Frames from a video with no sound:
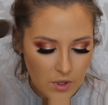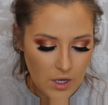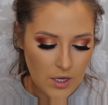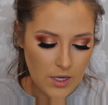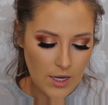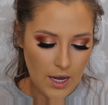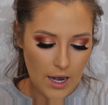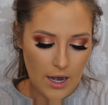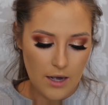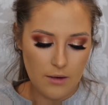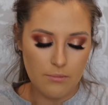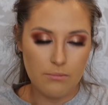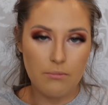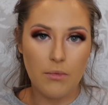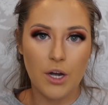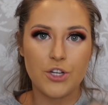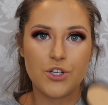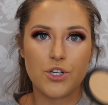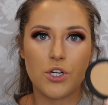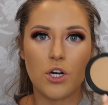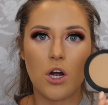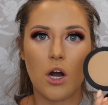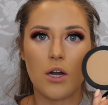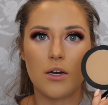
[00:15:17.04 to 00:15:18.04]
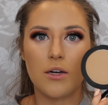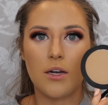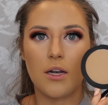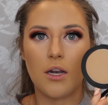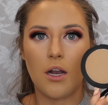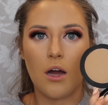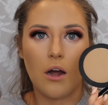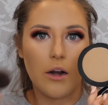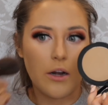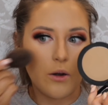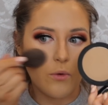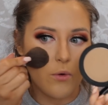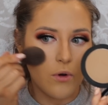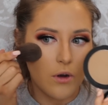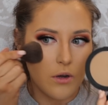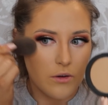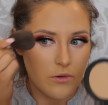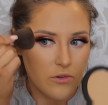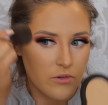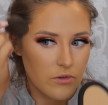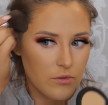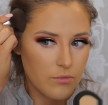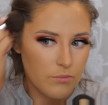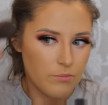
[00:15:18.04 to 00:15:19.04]
Yeah, I should have gotten a lighter
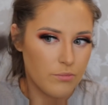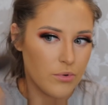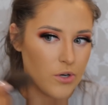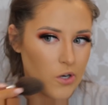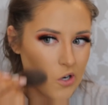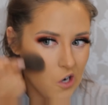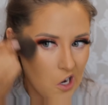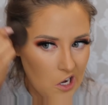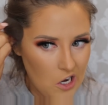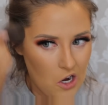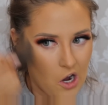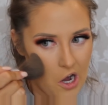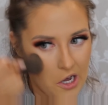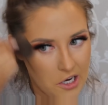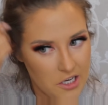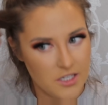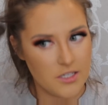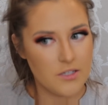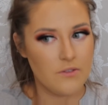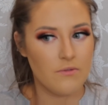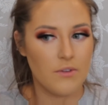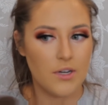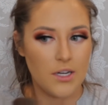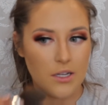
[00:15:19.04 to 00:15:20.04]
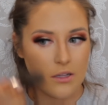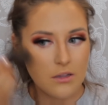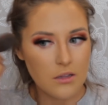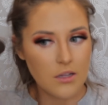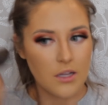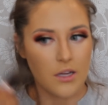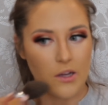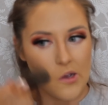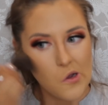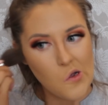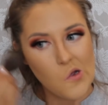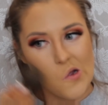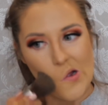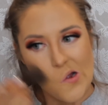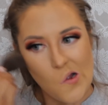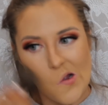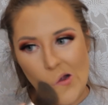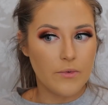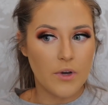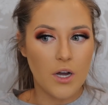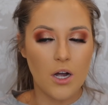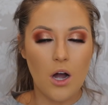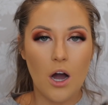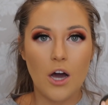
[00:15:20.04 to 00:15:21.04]
one, but I kind of didn't really think.
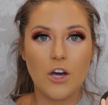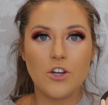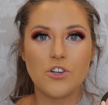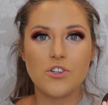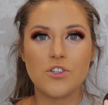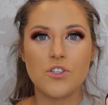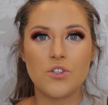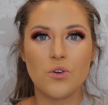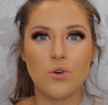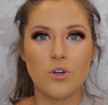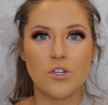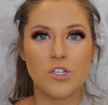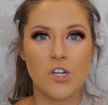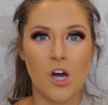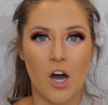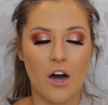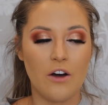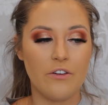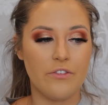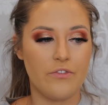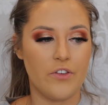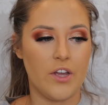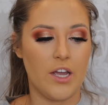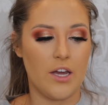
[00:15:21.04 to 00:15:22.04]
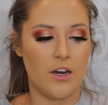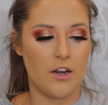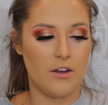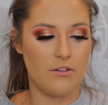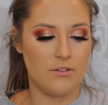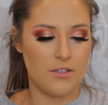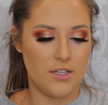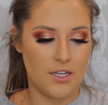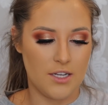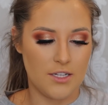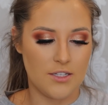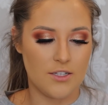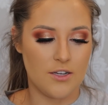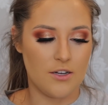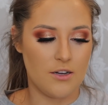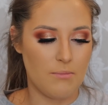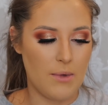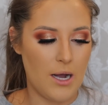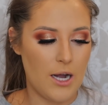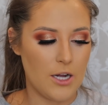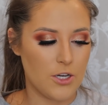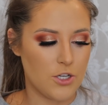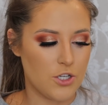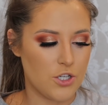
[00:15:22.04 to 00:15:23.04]
I kind of just saw Toffee and I was like, it's gonna
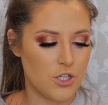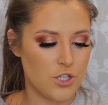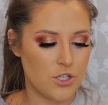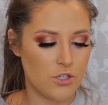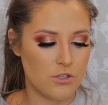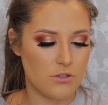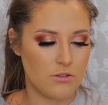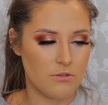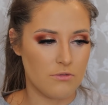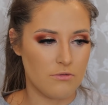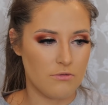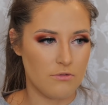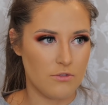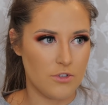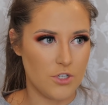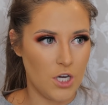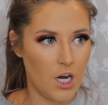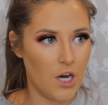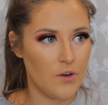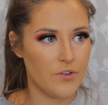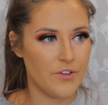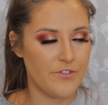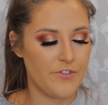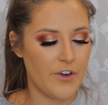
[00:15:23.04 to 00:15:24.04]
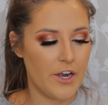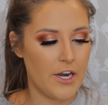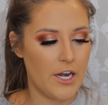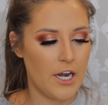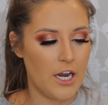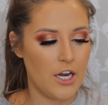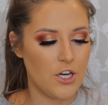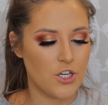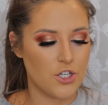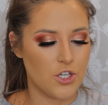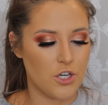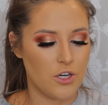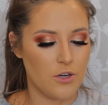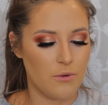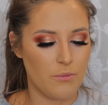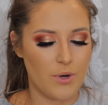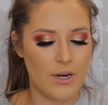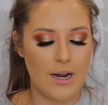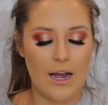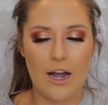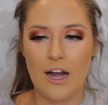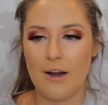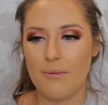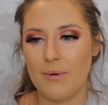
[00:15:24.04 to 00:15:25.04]
match Toffee foundation,
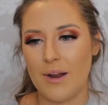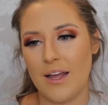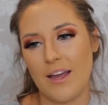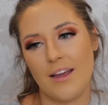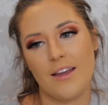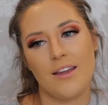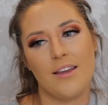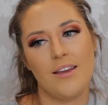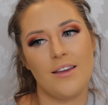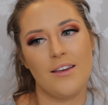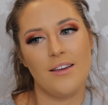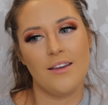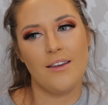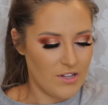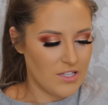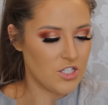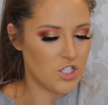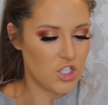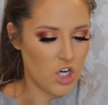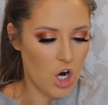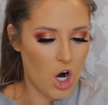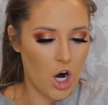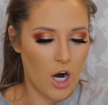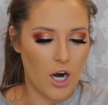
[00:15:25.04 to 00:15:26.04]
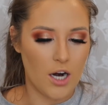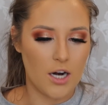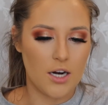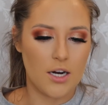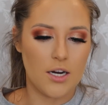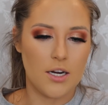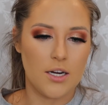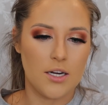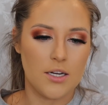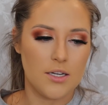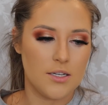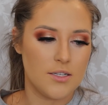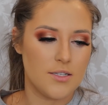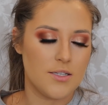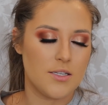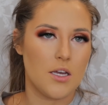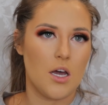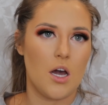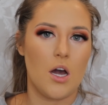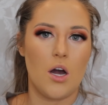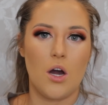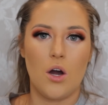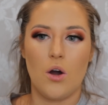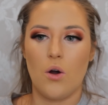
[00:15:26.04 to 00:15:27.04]
but now I'm like, that's dark.
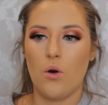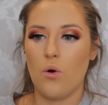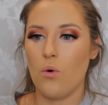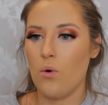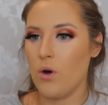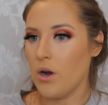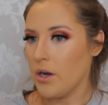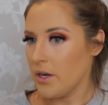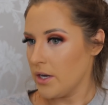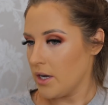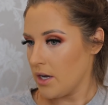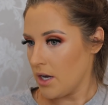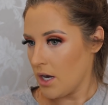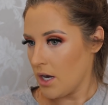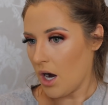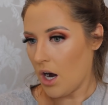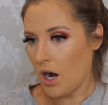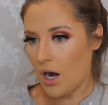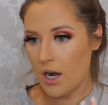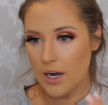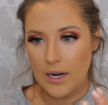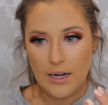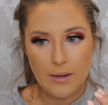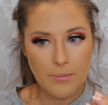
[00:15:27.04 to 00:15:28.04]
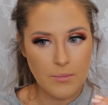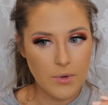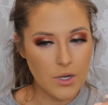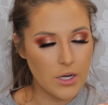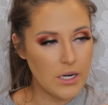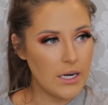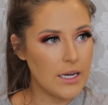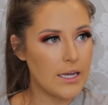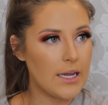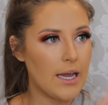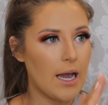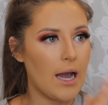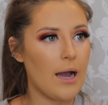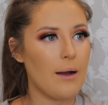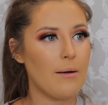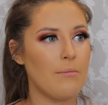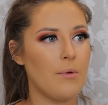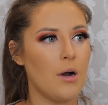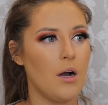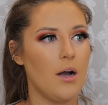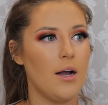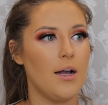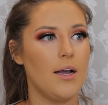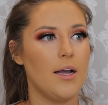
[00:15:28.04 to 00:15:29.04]
So I'm gonna get
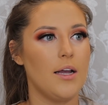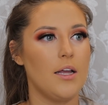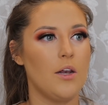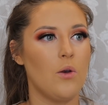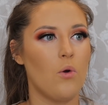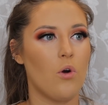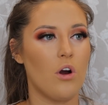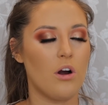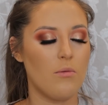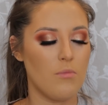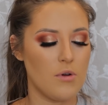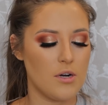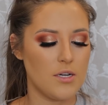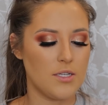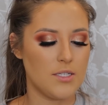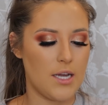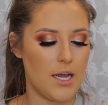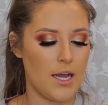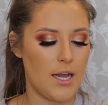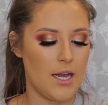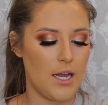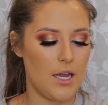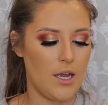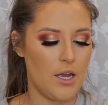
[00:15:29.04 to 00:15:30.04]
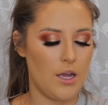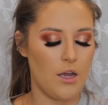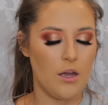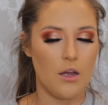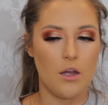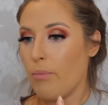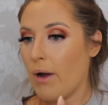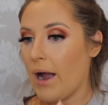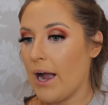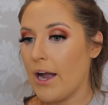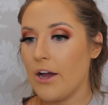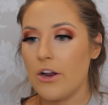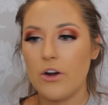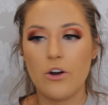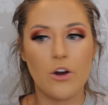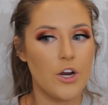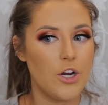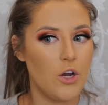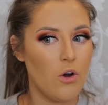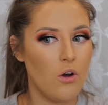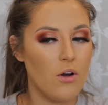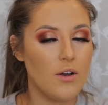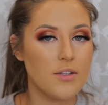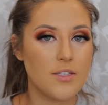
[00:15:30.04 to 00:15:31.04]
my Laura Mercier powder. I
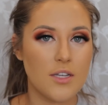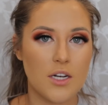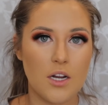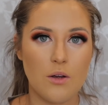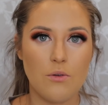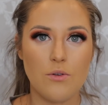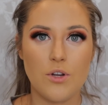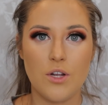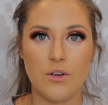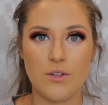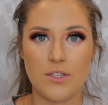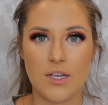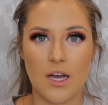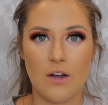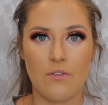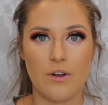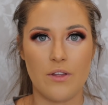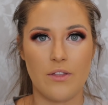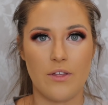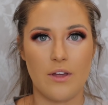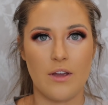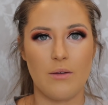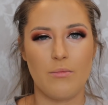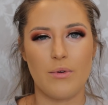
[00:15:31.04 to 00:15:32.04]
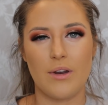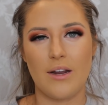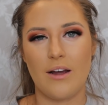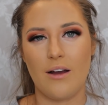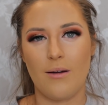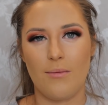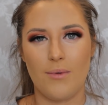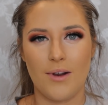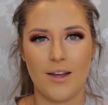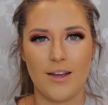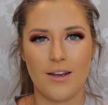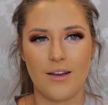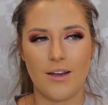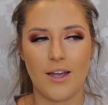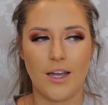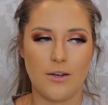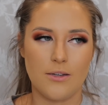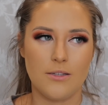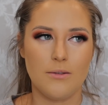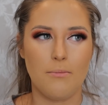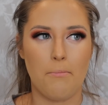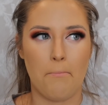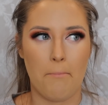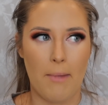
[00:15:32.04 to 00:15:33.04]
know I said I would use everything, but now I'm like, okay, it
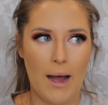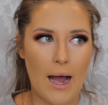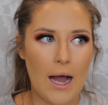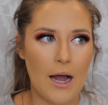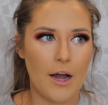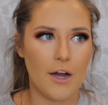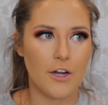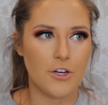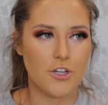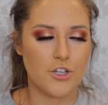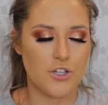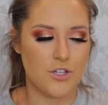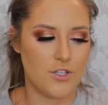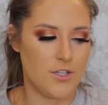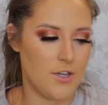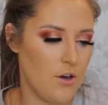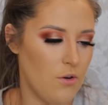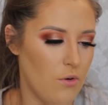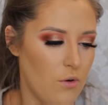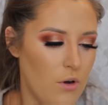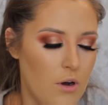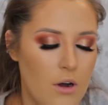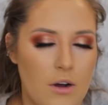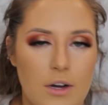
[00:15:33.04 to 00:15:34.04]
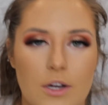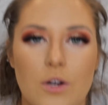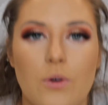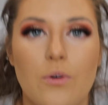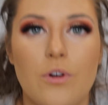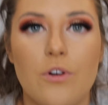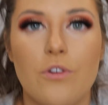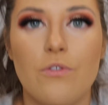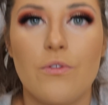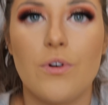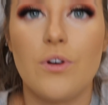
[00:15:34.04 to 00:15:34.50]
doesn't match, so I don't wanna